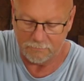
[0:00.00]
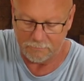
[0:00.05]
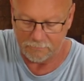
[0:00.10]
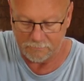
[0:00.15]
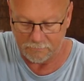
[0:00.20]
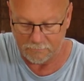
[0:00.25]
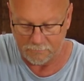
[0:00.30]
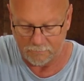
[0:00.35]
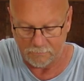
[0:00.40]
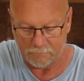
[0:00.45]

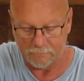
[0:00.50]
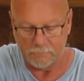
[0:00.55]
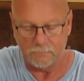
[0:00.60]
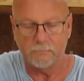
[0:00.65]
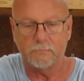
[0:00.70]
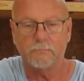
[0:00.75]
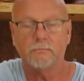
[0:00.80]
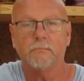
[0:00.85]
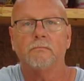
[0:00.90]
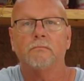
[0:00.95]

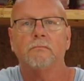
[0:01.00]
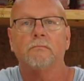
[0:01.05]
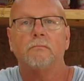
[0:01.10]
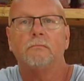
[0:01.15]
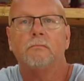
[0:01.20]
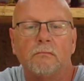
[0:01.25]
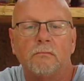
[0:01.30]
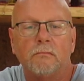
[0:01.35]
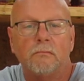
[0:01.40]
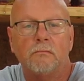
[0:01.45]

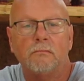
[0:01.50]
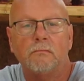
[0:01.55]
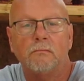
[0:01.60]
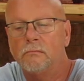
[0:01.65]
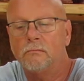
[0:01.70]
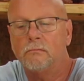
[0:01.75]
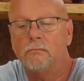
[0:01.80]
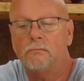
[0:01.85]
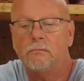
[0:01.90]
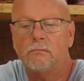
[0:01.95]

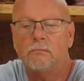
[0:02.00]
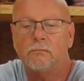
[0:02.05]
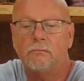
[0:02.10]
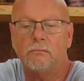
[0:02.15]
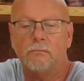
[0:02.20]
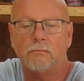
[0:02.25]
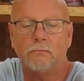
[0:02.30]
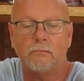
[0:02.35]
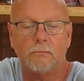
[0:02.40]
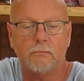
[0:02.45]

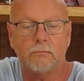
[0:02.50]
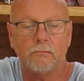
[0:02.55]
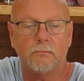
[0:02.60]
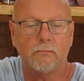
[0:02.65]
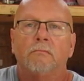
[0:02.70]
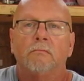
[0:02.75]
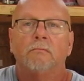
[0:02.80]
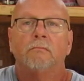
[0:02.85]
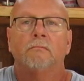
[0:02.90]
Nobody speaks.